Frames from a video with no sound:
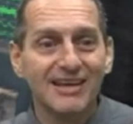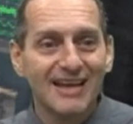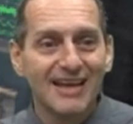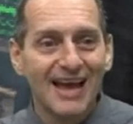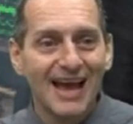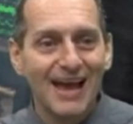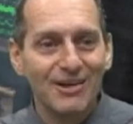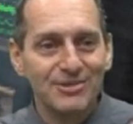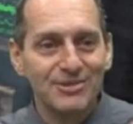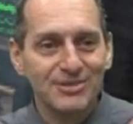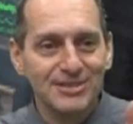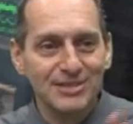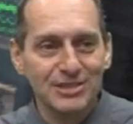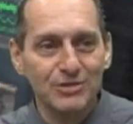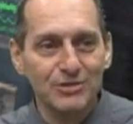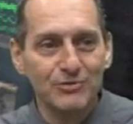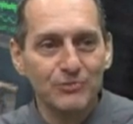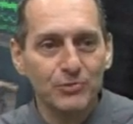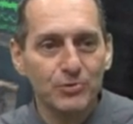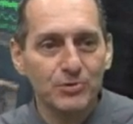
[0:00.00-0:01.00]
How does this
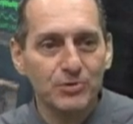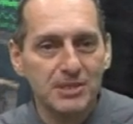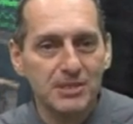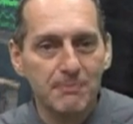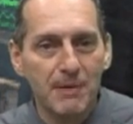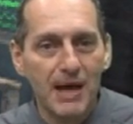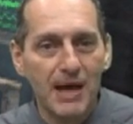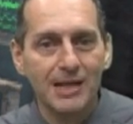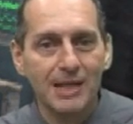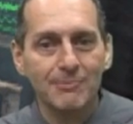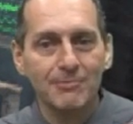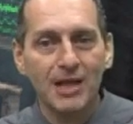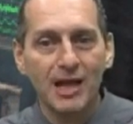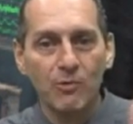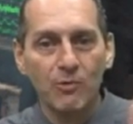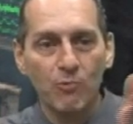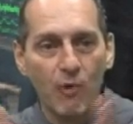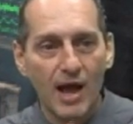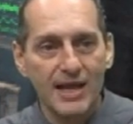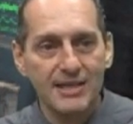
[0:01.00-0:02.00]
influence the bottom line?
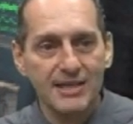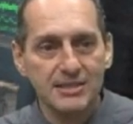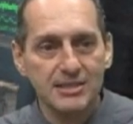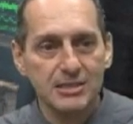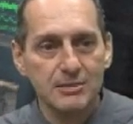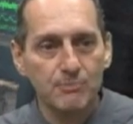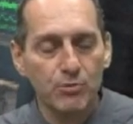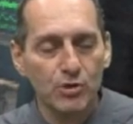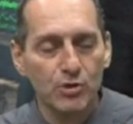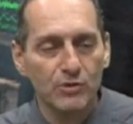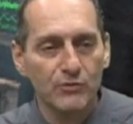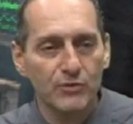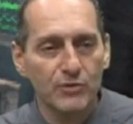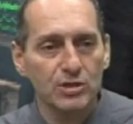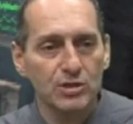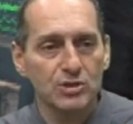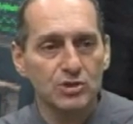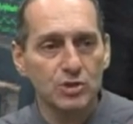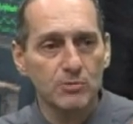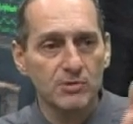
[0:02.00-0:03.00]
Why is this important for
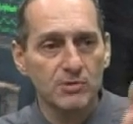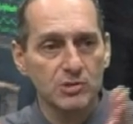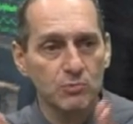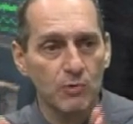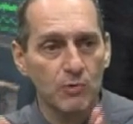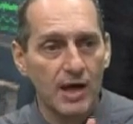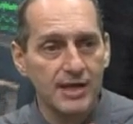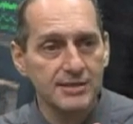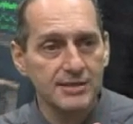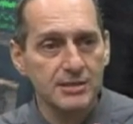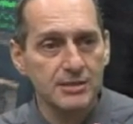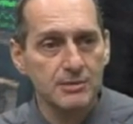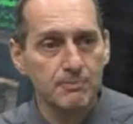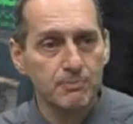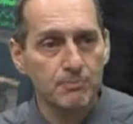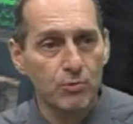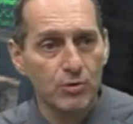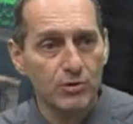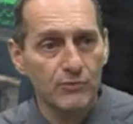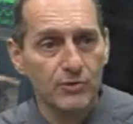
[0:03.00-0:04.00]
consumers? Why is this
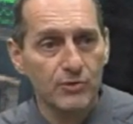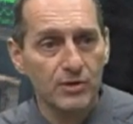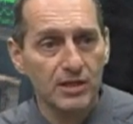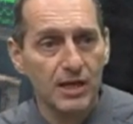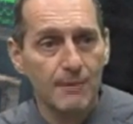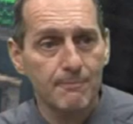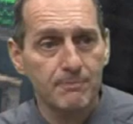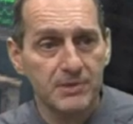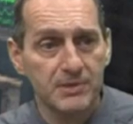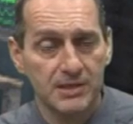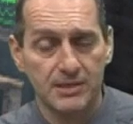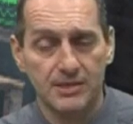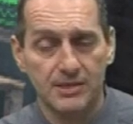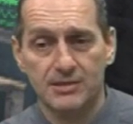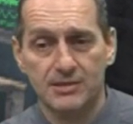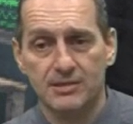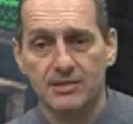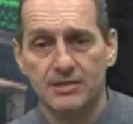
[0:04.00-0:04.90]
important for companies?